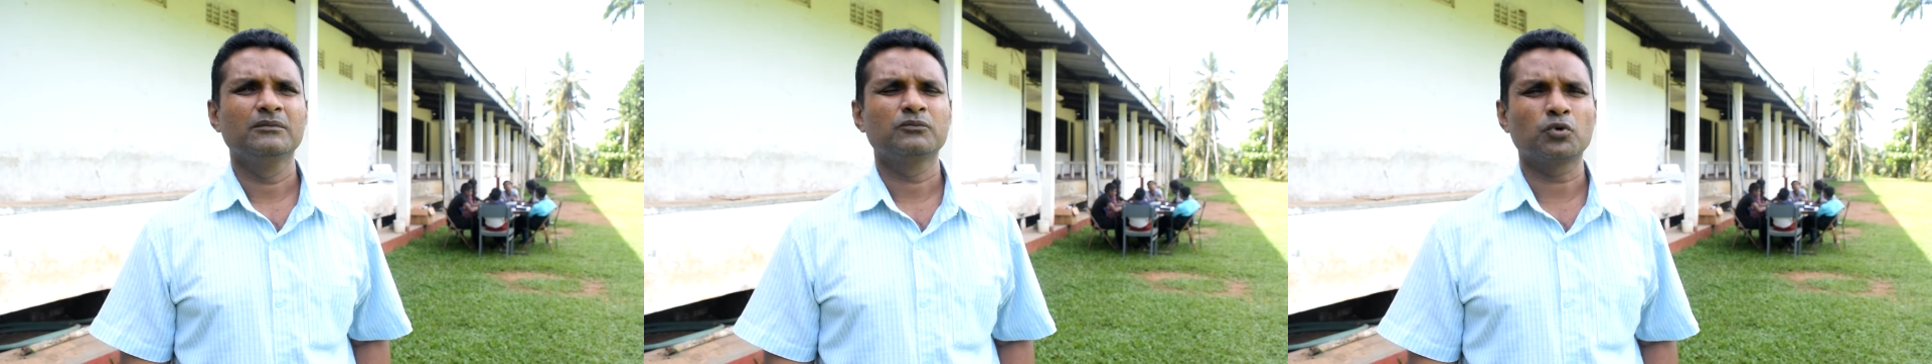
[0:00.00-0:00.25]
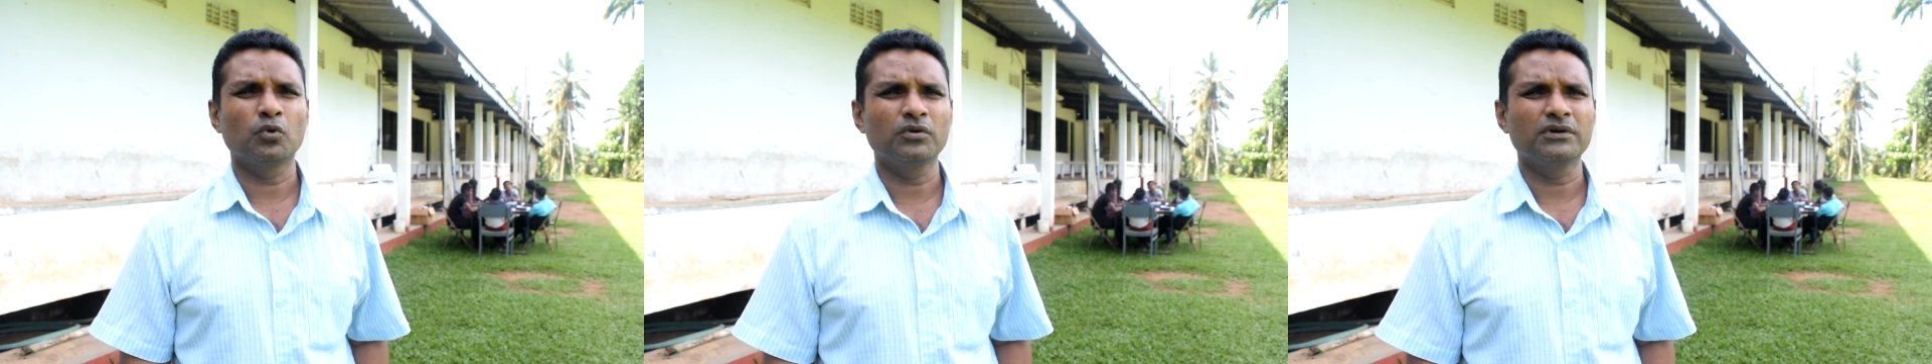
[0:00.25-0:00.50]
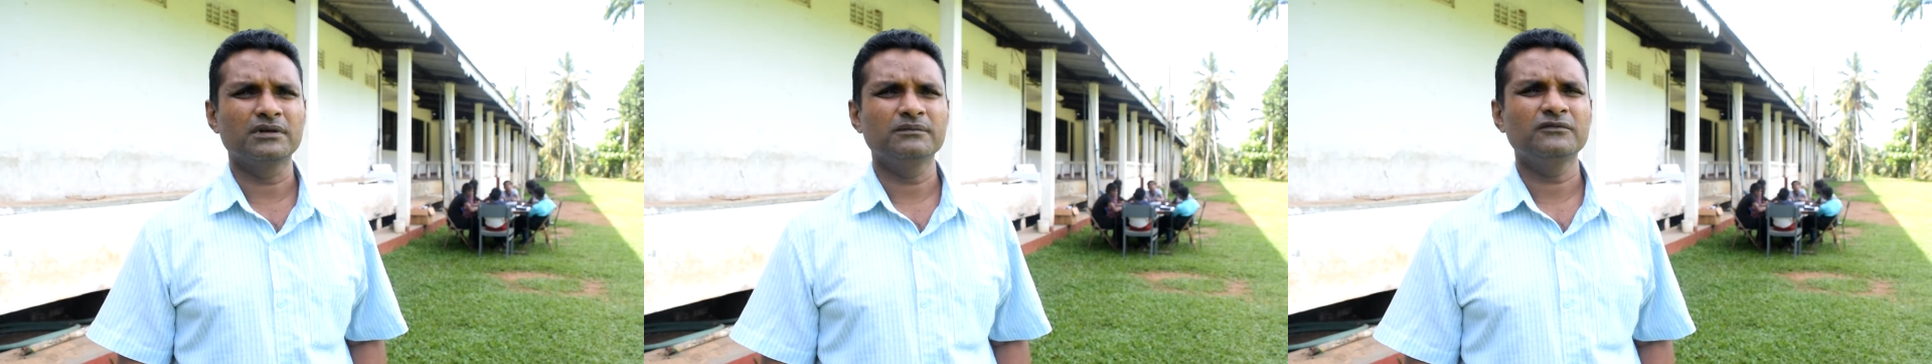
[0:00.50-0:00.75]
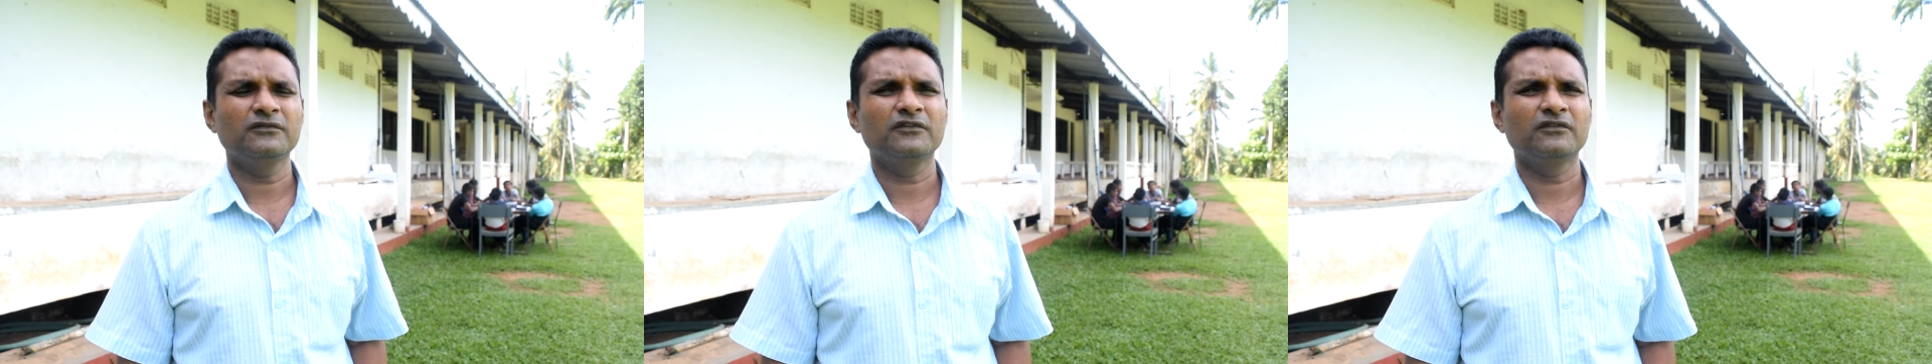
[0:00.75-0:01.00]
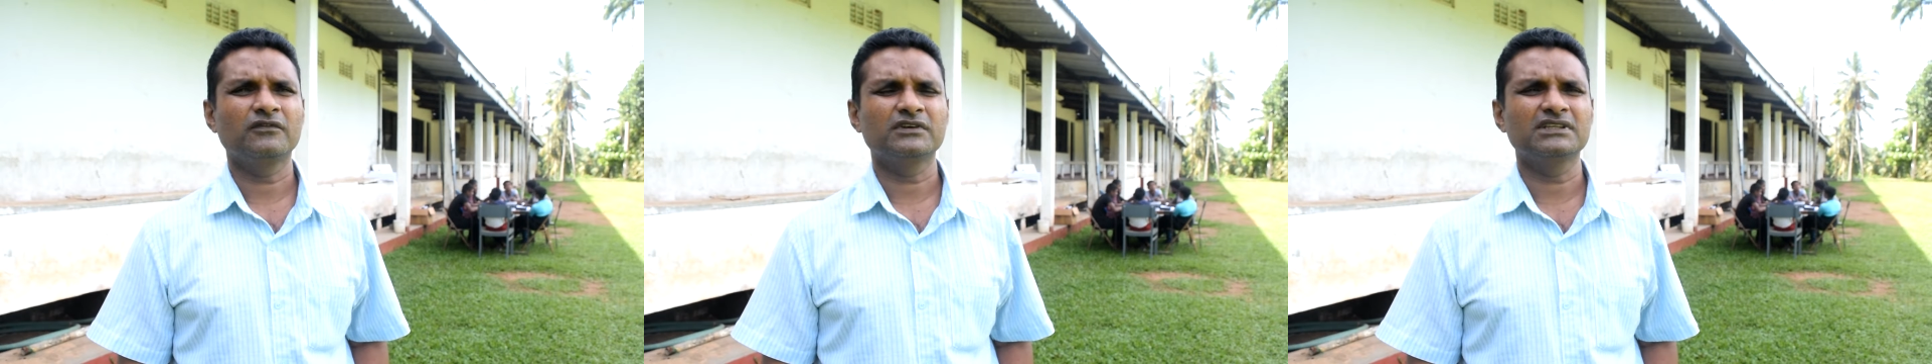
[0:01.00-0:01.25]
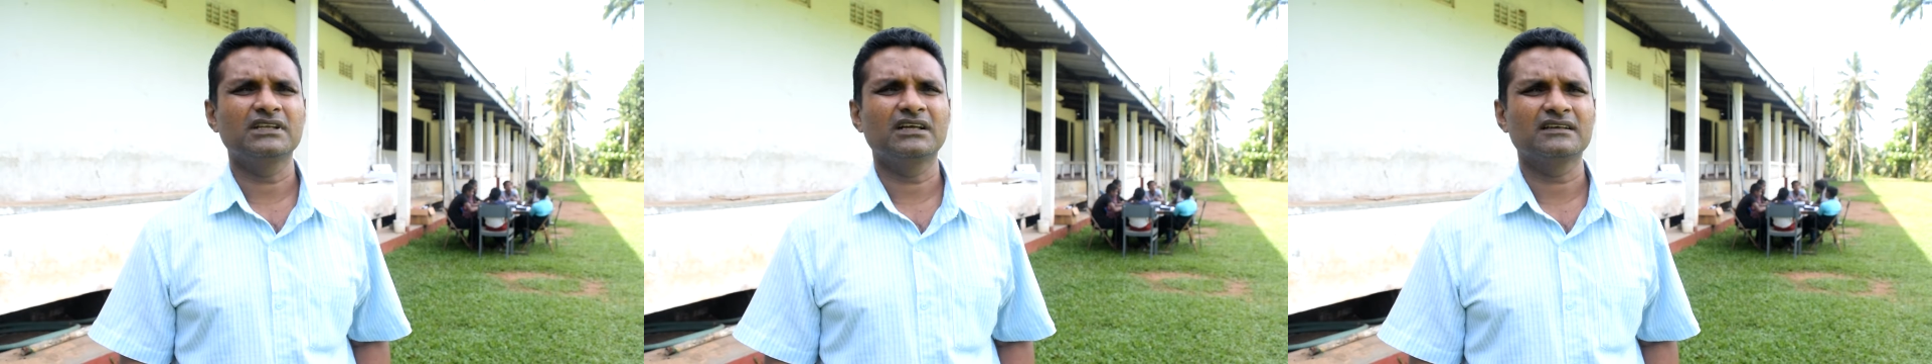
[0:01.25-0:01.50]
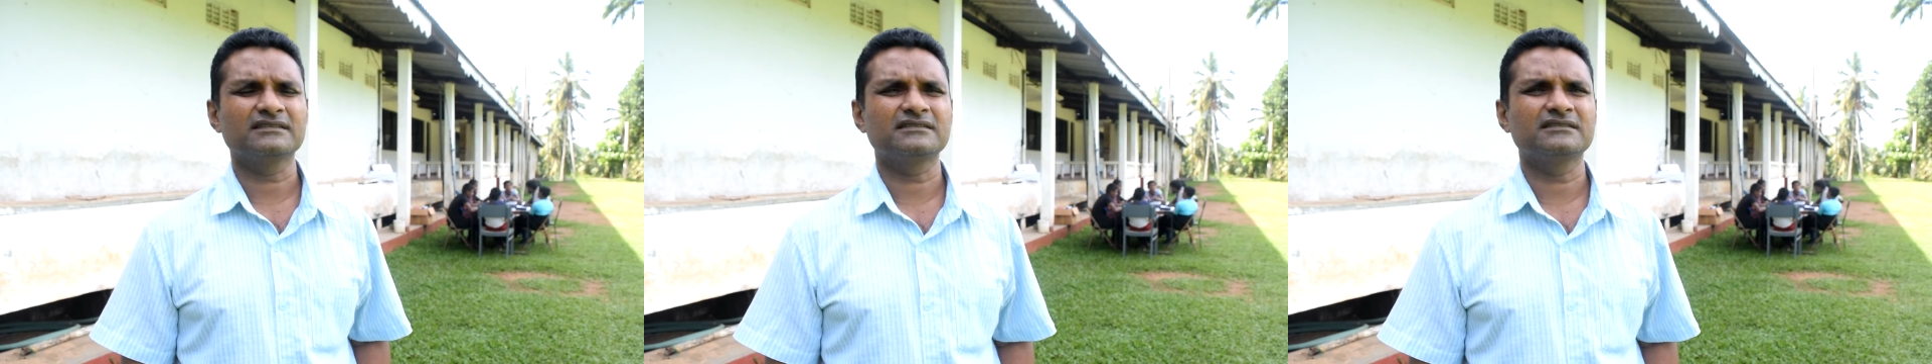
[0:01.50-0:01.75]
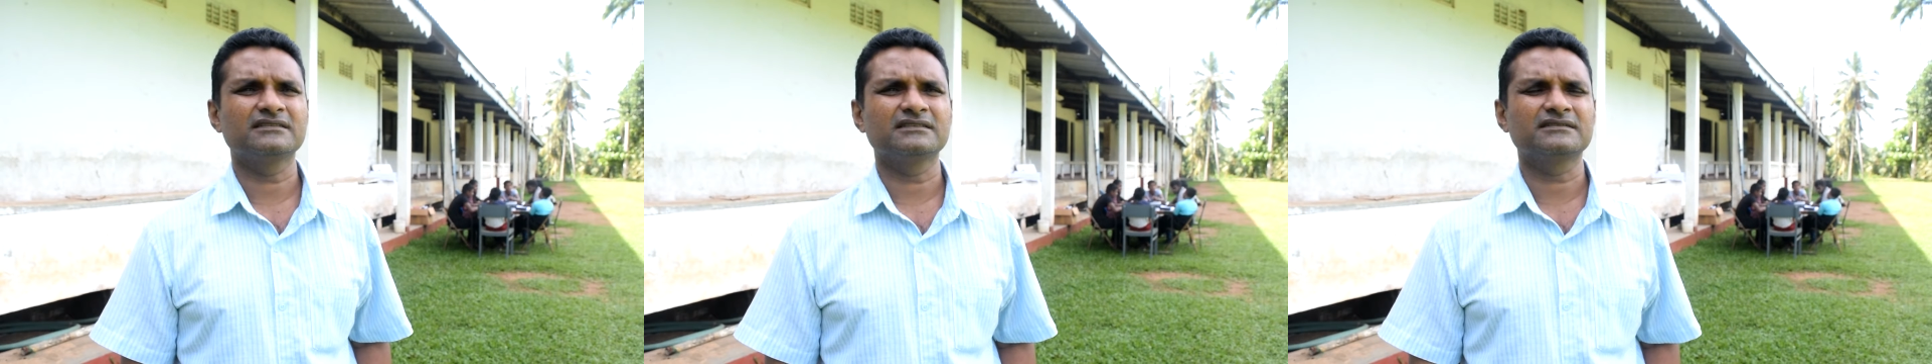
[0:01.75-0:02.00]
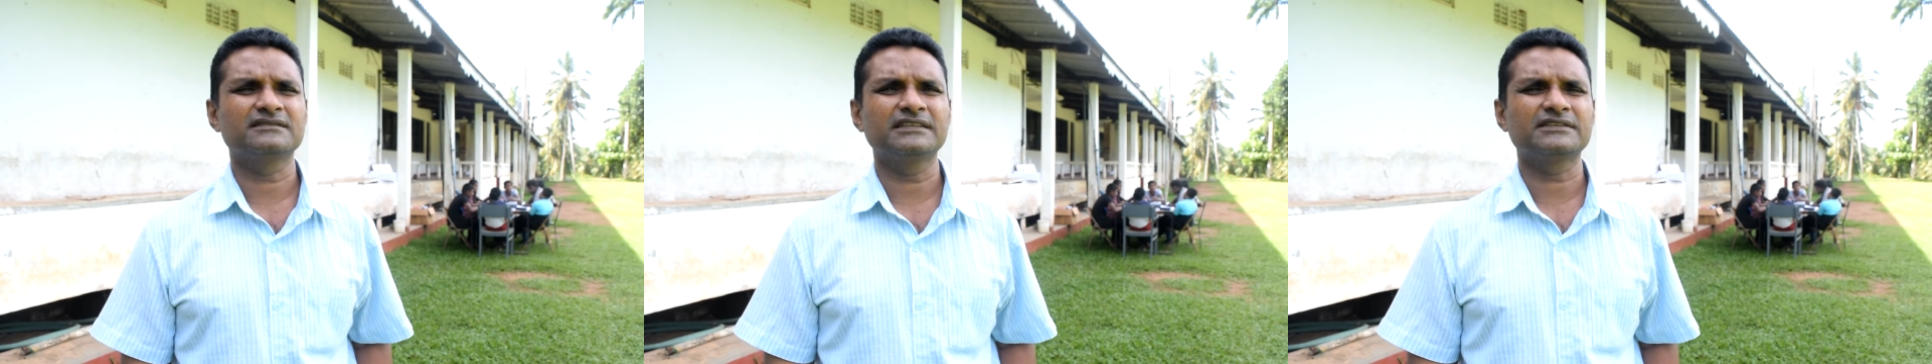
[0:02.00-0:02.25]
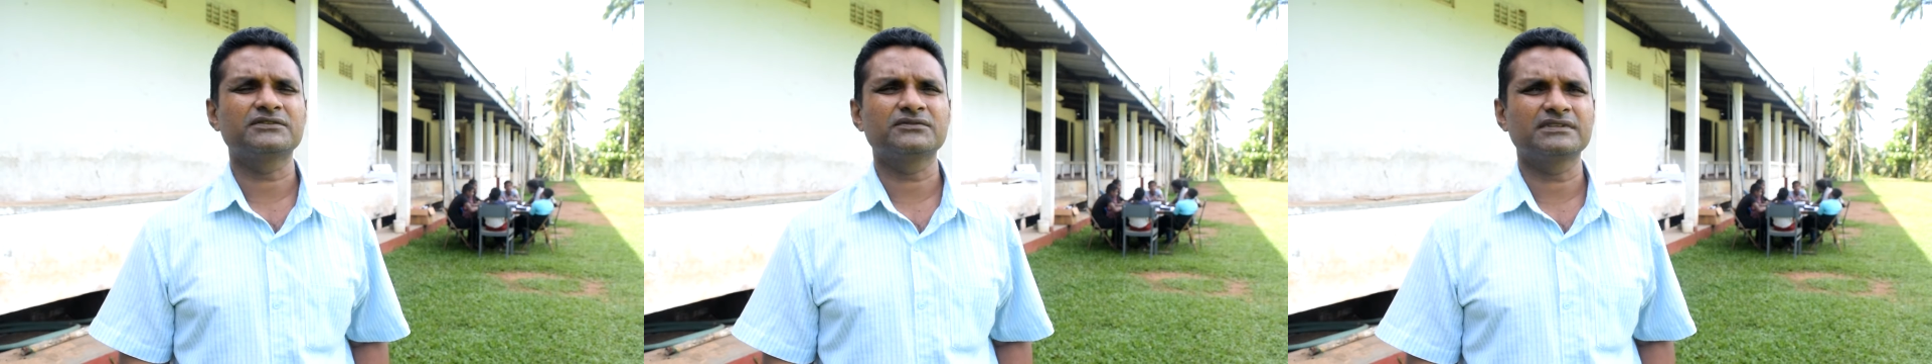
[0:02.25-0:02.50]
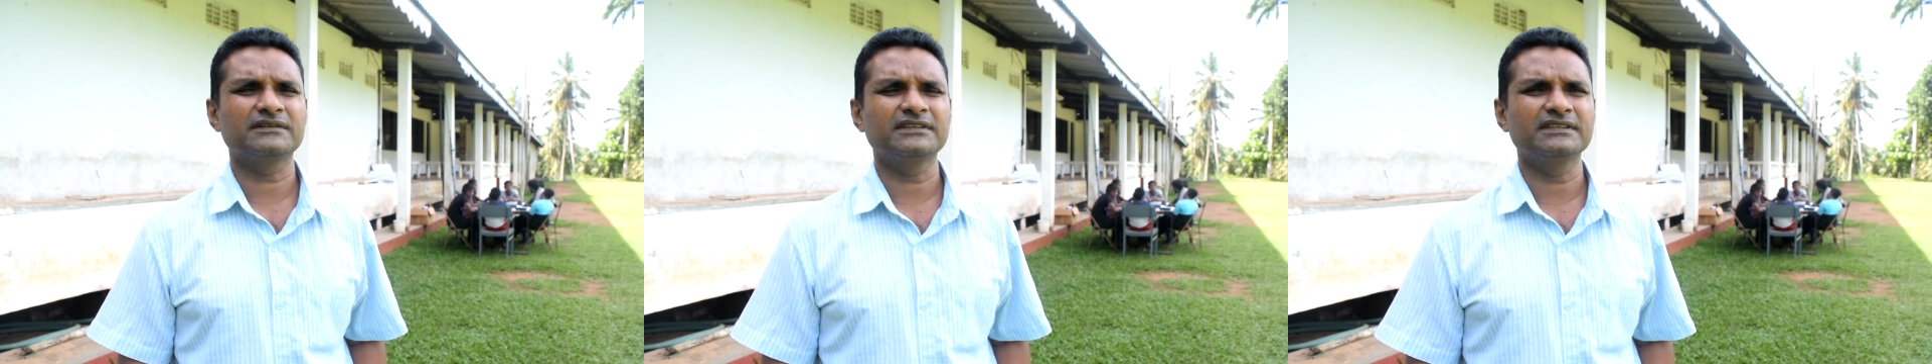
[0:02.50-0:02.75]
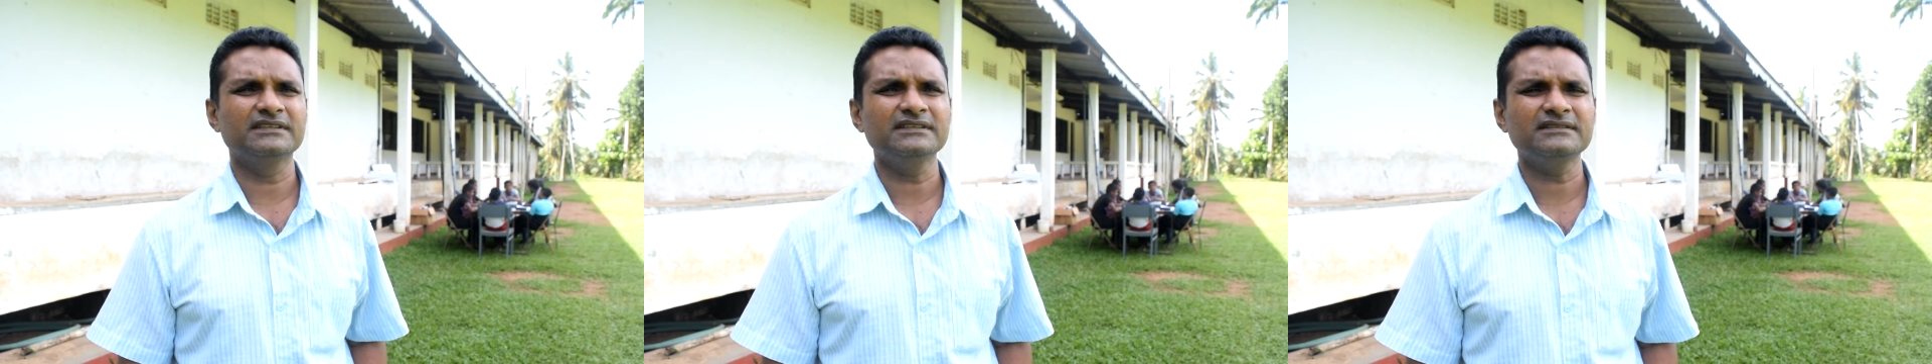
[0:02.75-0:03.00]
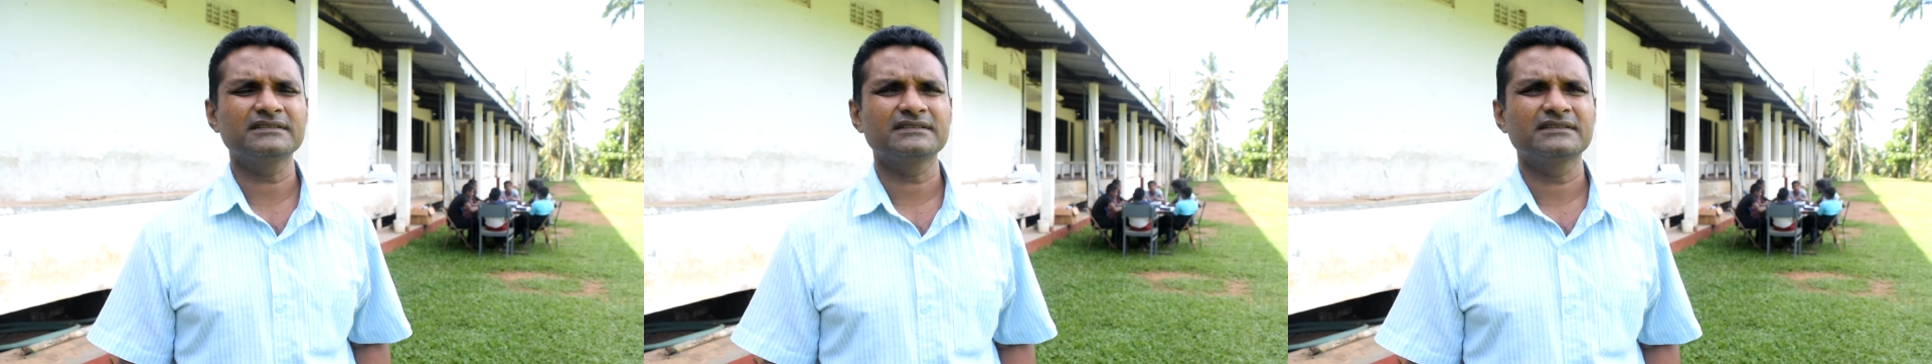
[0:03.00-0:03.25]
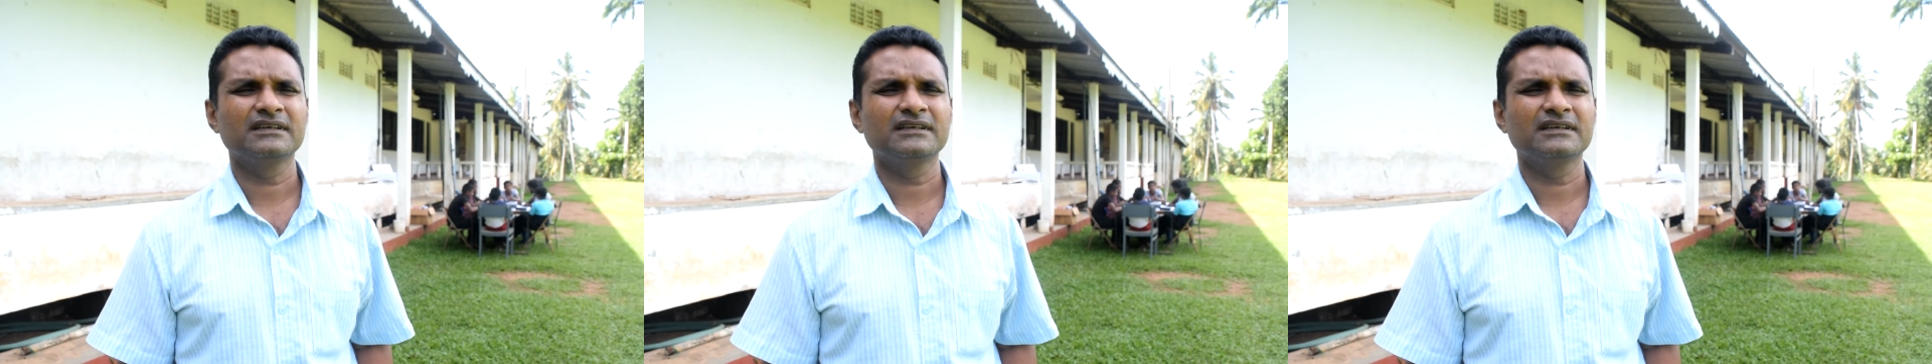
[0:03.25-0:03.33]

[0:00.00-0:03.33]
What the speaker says: program for the last 6 to 7 years.